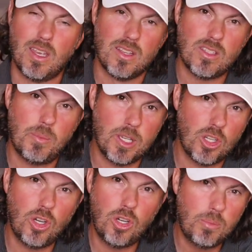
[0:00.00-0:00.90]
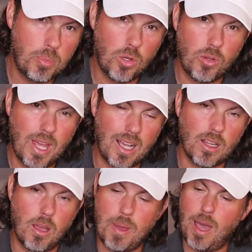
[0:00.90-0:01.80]
somebody could pull that
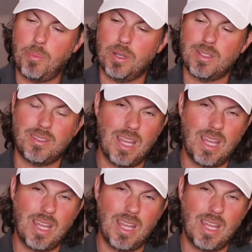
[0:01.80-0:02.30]
club out, but it's